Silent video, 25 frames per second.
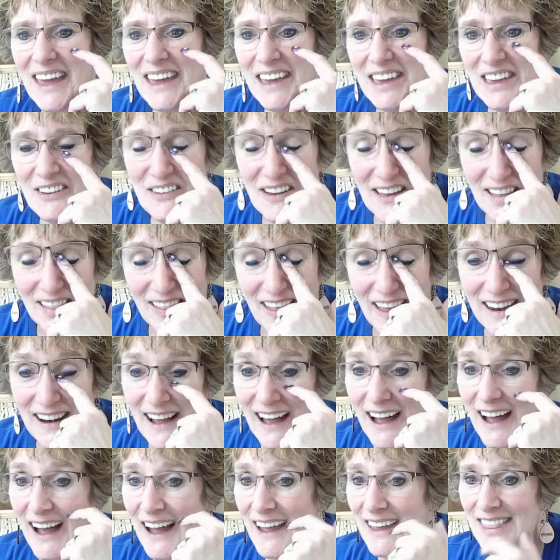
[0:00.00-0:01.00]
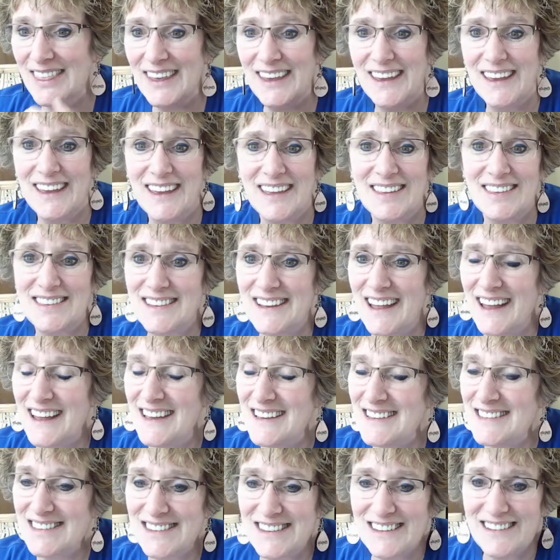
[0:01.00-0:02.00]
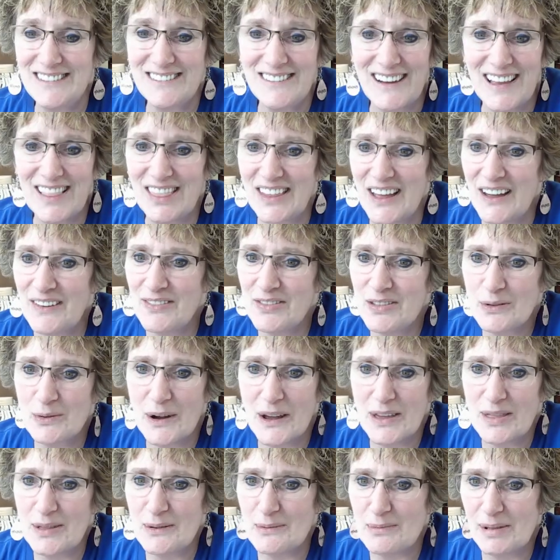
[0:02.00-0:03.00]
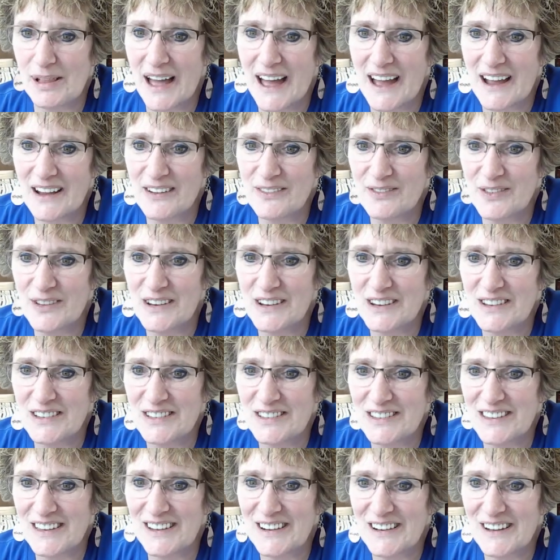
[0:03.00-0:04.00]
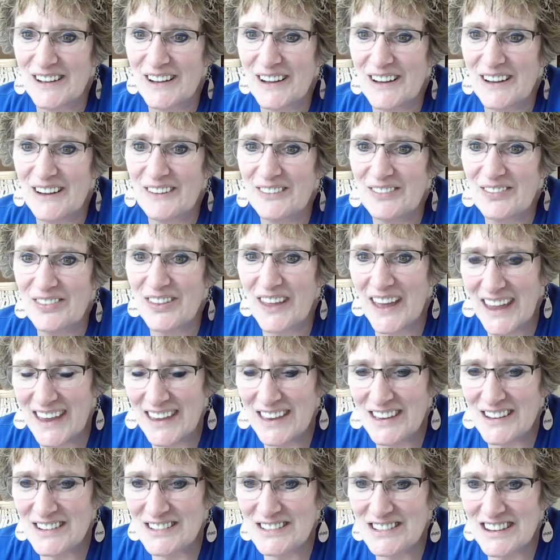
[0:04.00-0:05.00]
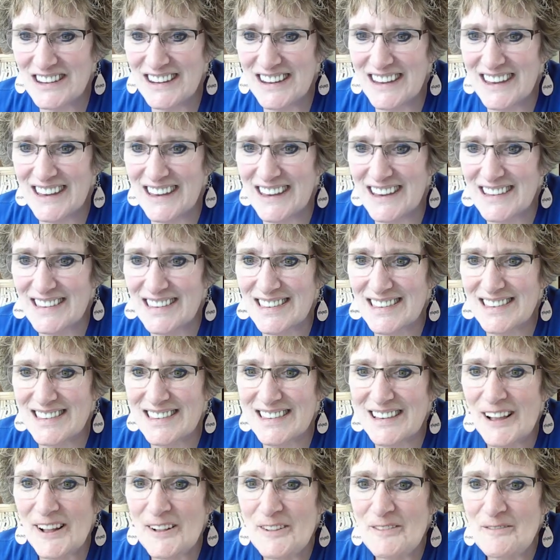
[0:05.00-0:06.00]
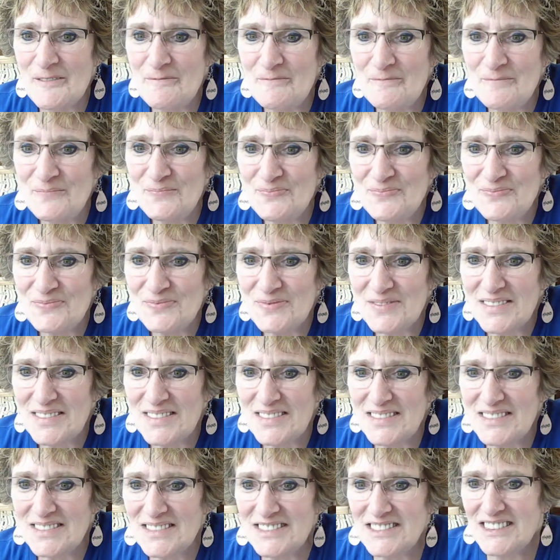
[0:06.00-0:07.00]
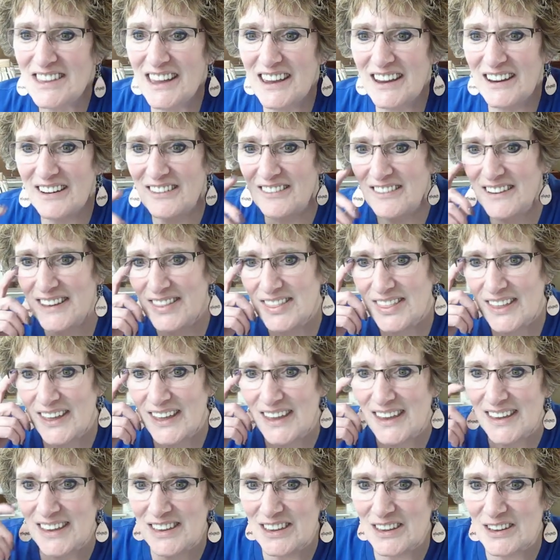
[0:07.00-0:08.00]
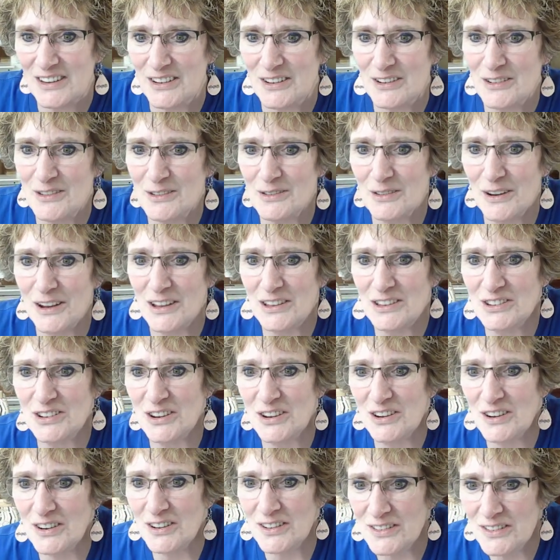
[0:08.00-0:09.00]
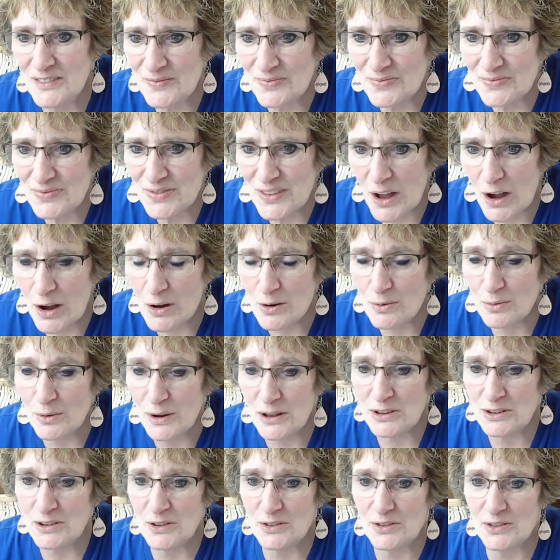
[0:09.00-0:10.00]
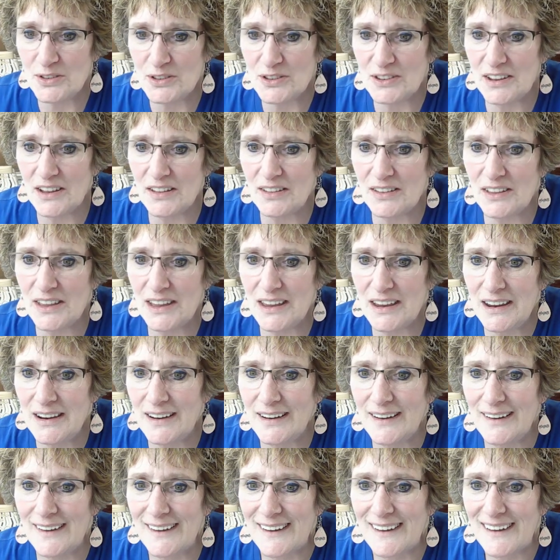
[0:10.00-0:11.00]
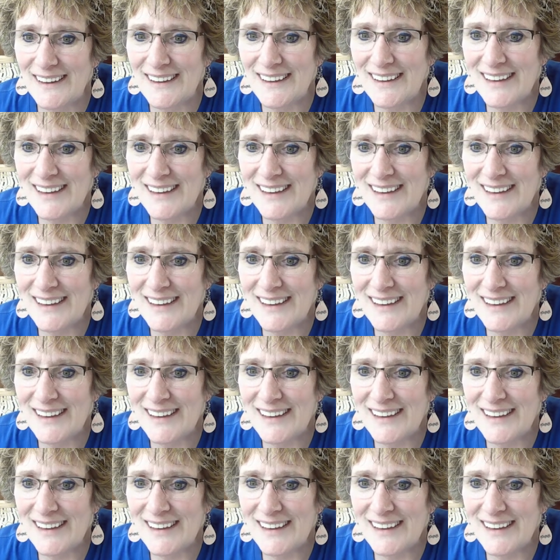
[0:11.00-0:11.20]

Thank you, Elena. I think it's nice too. I love the way the black finished it off. Thank you, Denise. And Terry, thank you. Richard. Oh, Richard's still here.